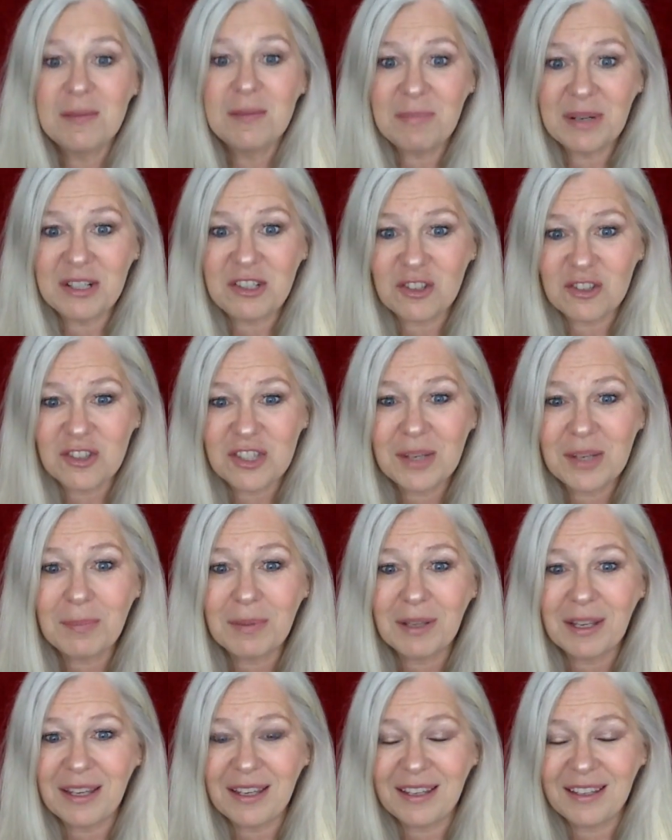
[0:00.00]
but your
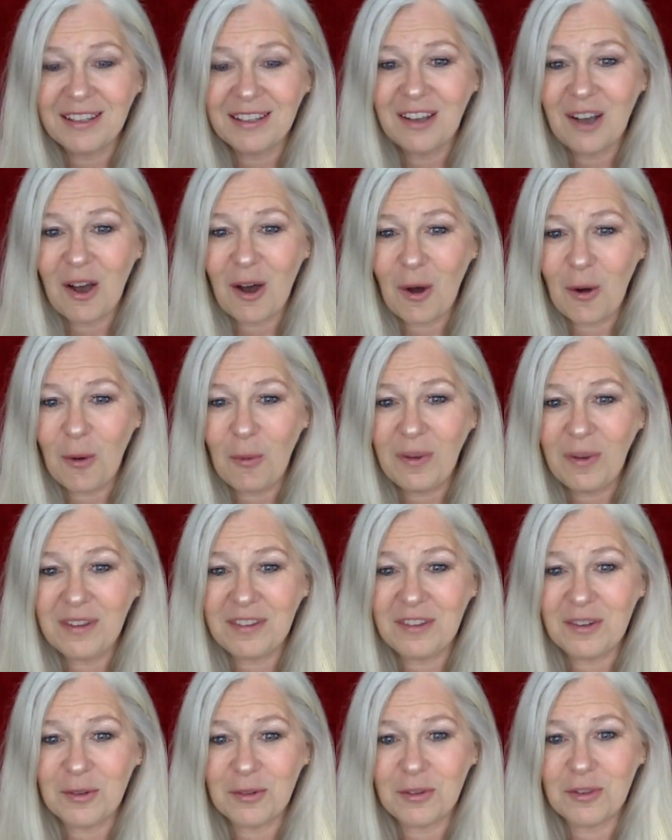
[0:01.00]
sibling always
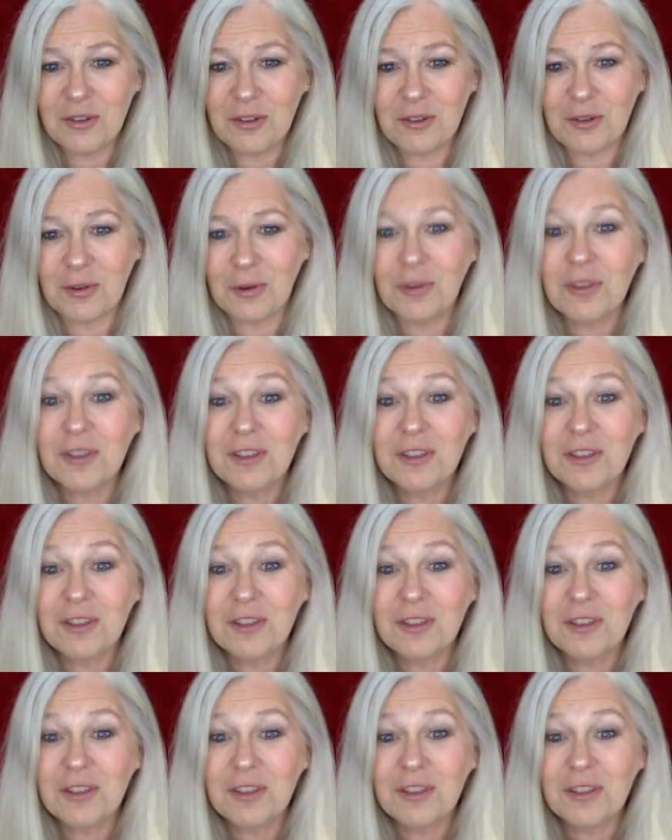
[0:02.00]
knows the truth.